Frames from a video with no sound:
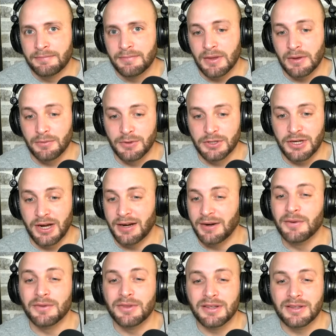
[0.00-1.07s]
which I
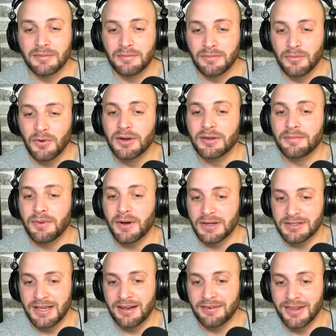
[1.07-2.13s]
don't think the
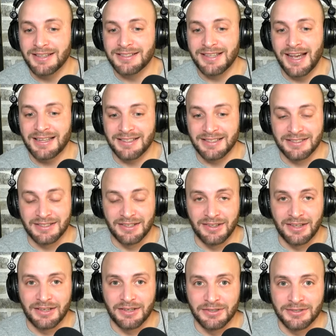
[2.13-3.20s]
Bucks have less assets than the
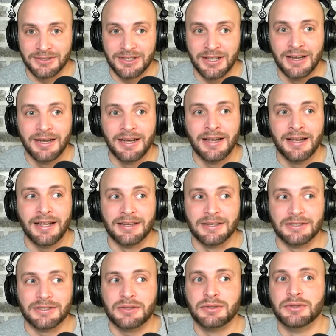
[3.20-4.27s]
Lakers.
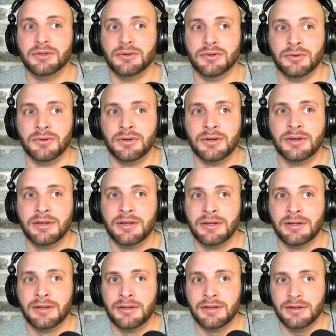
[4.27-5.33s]
And two,
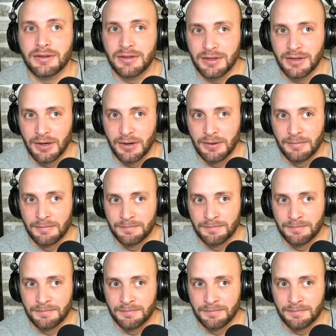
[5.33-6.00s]
if I